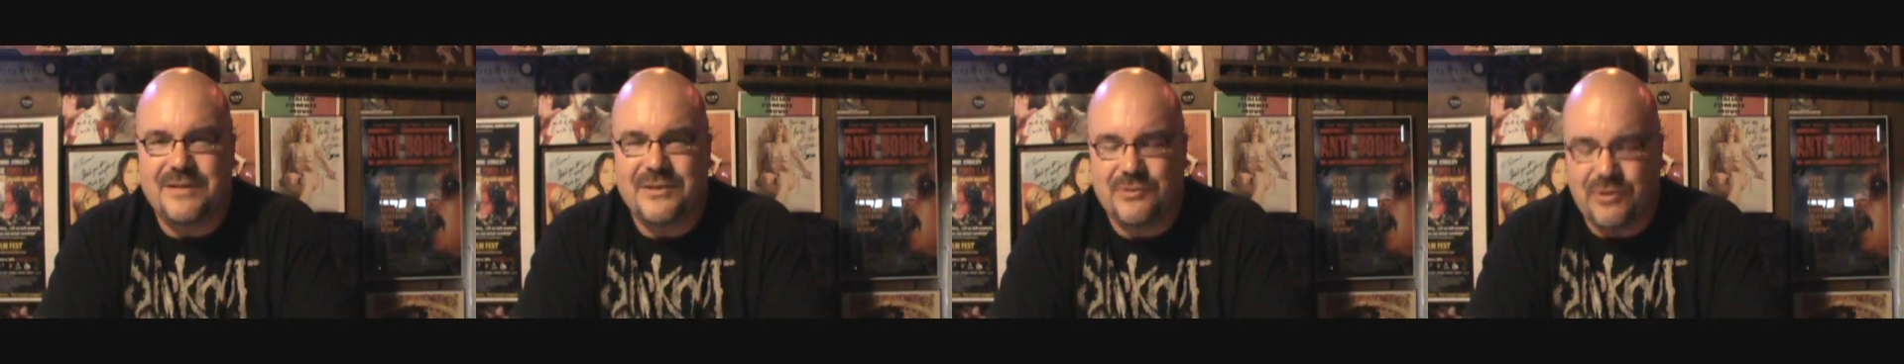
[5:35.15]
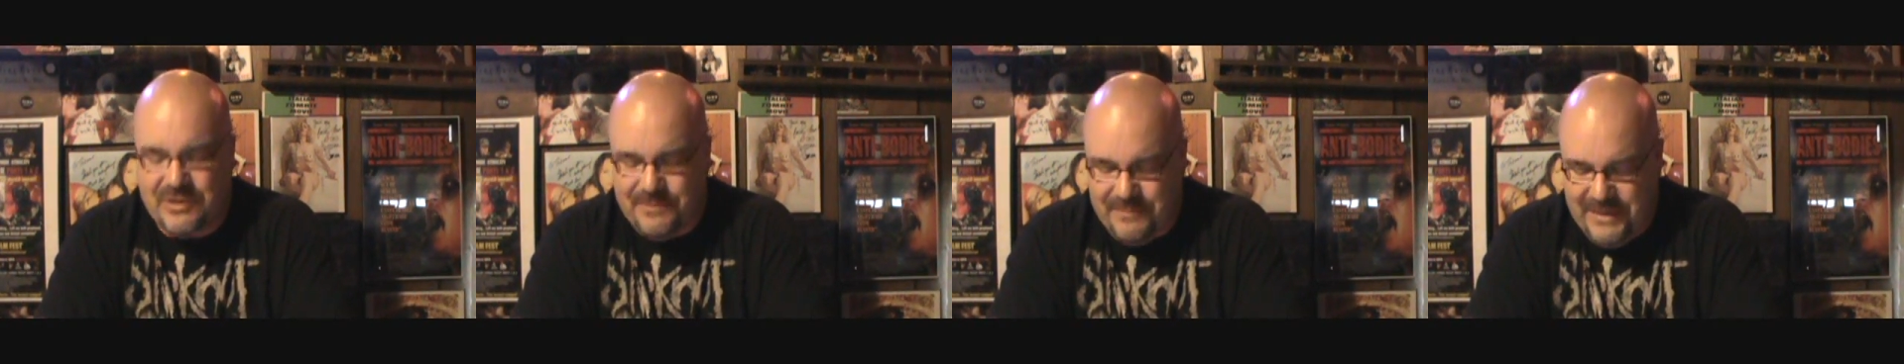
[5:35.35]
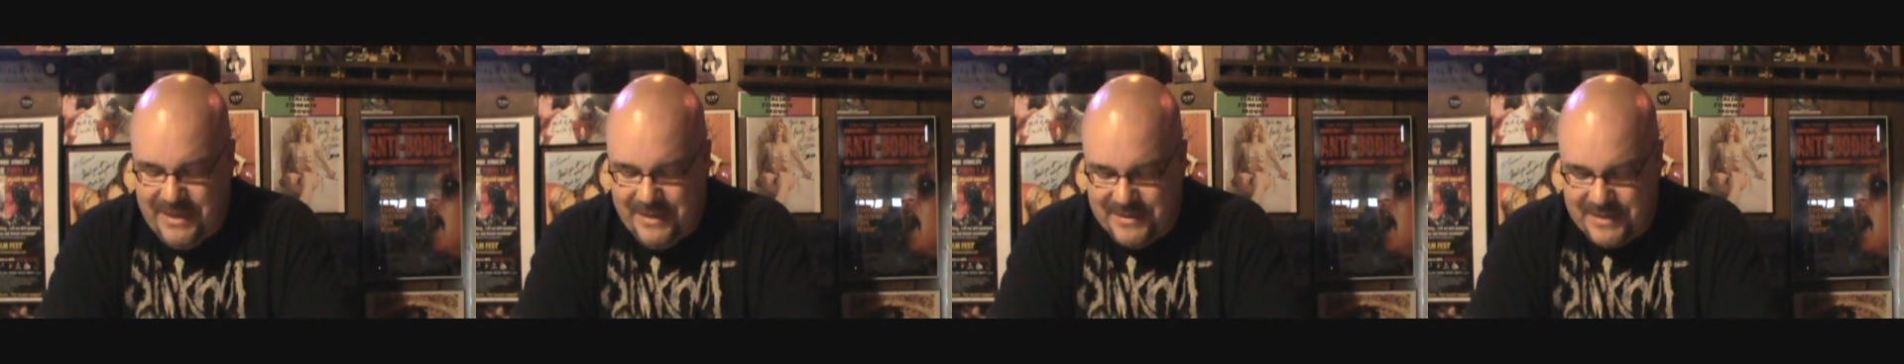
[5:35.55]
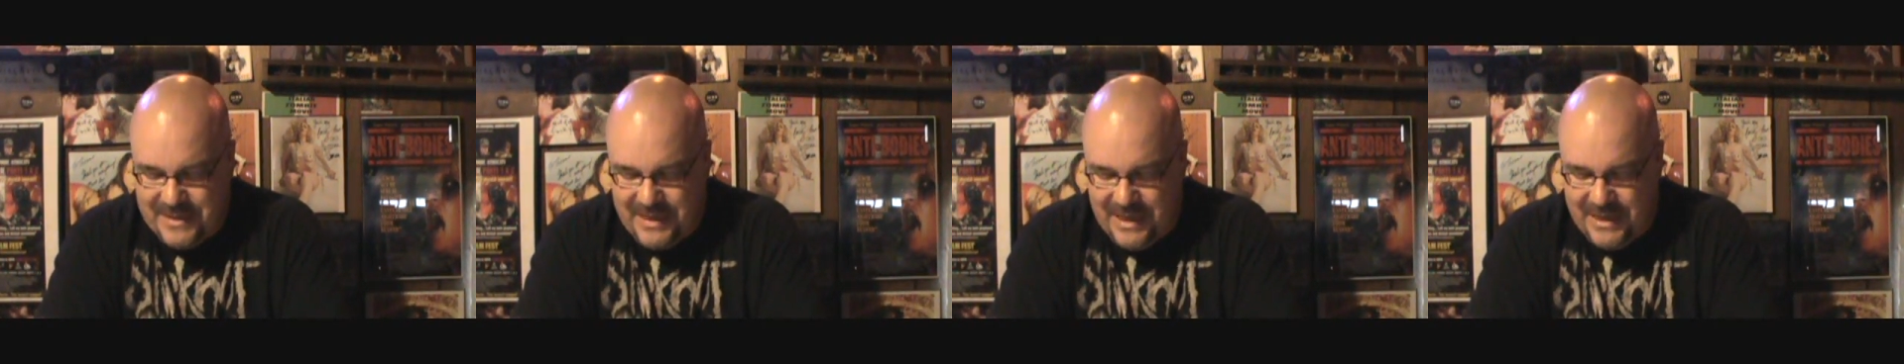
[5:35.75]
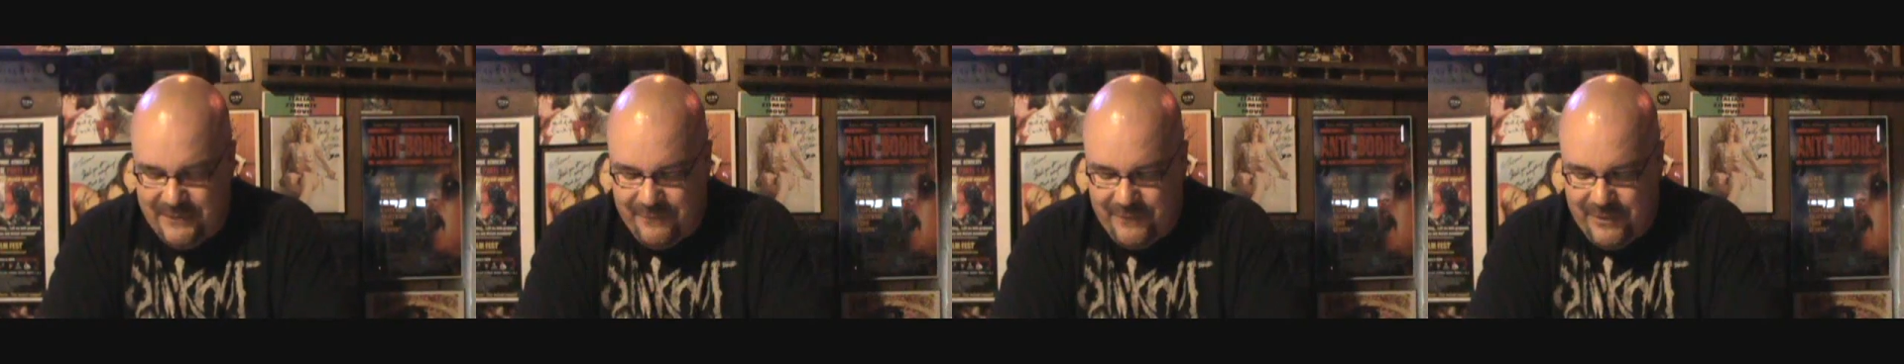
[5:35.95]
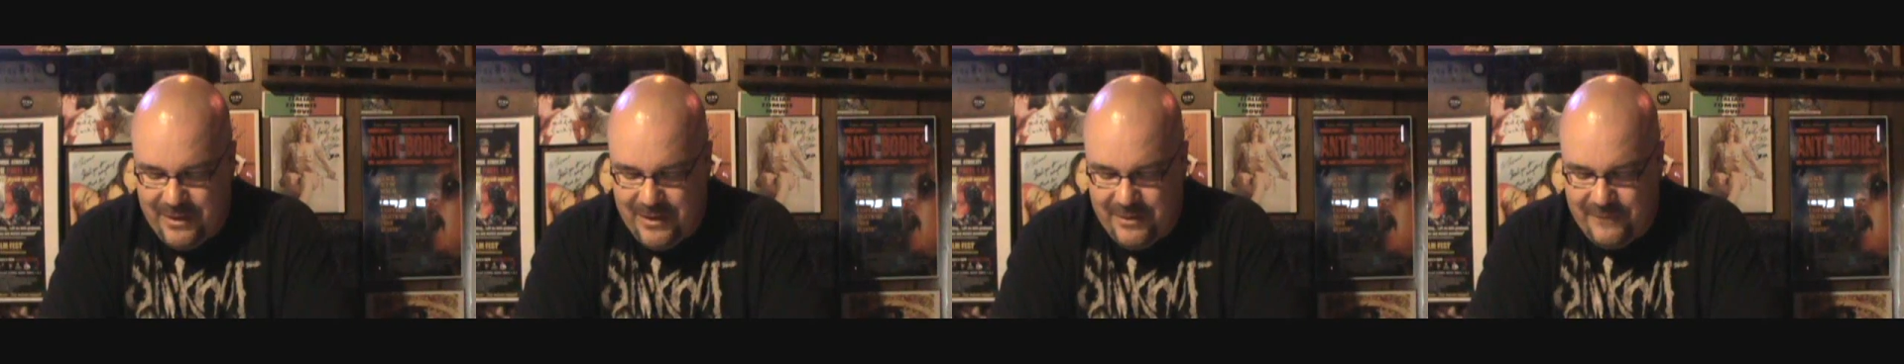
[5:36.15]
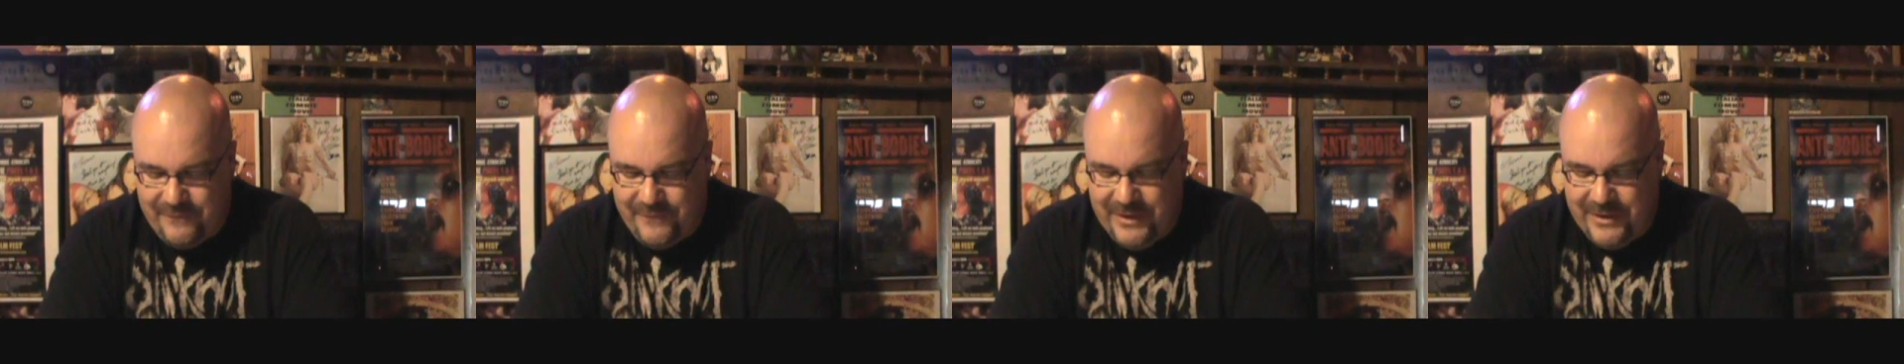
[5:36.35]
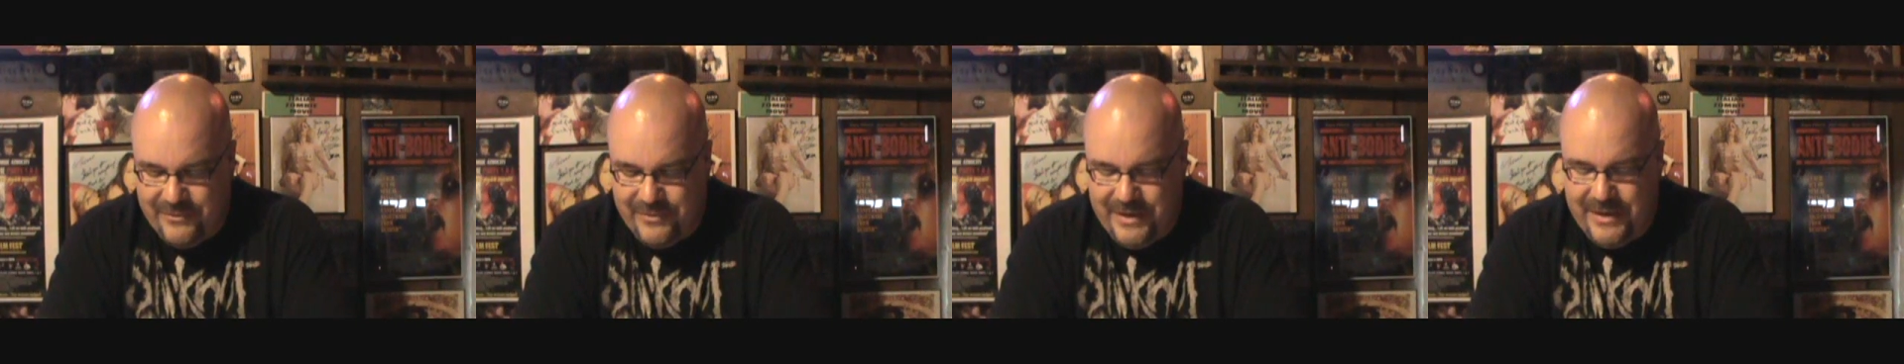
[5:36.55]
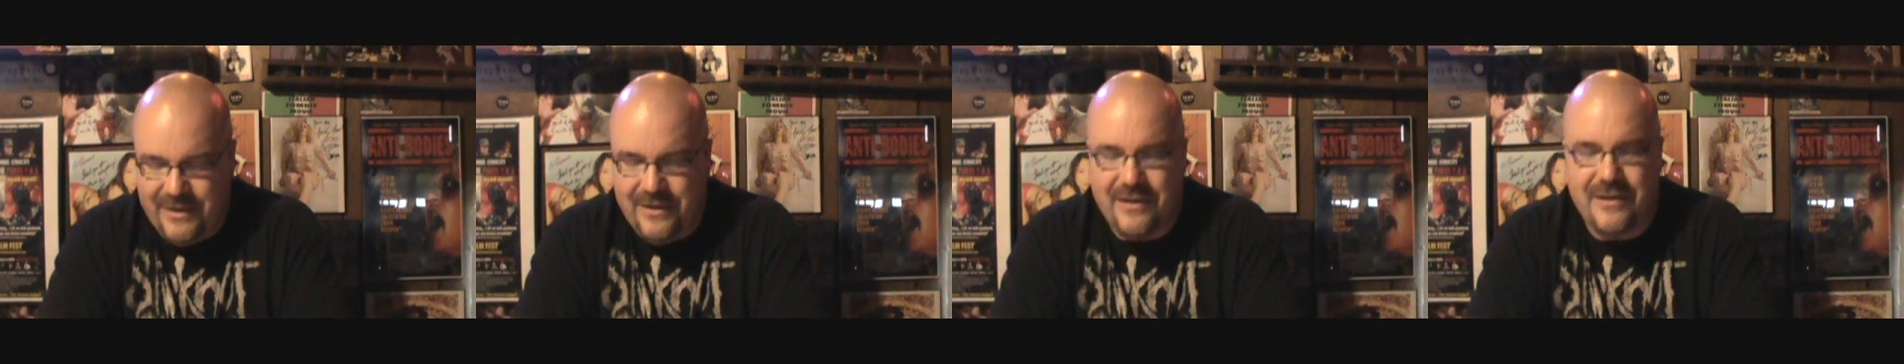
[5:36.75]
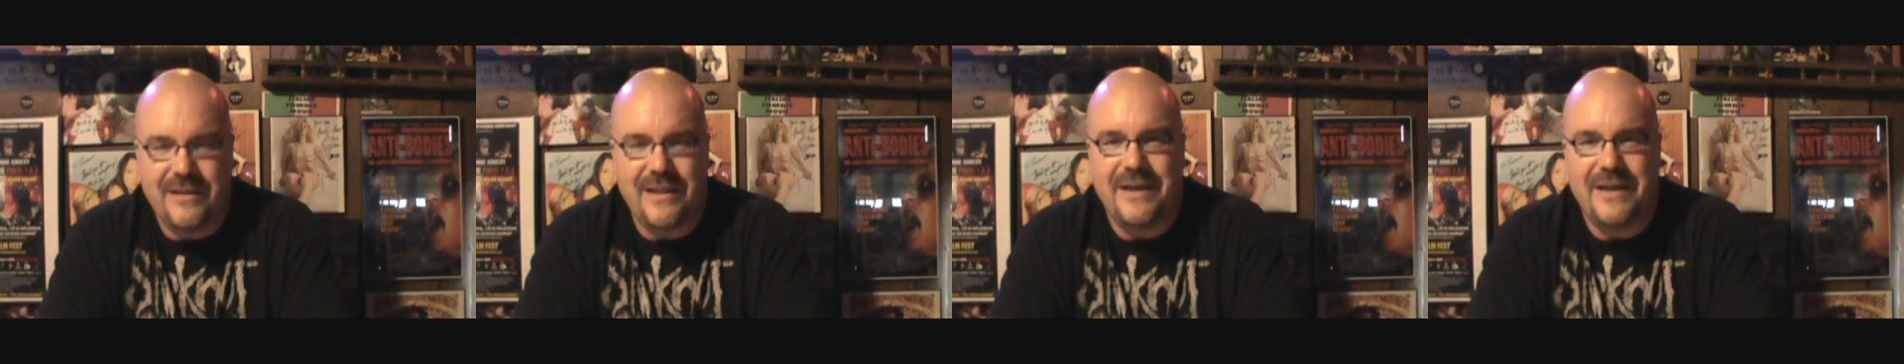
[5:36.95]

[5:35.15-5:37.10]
struck me as kind of a very,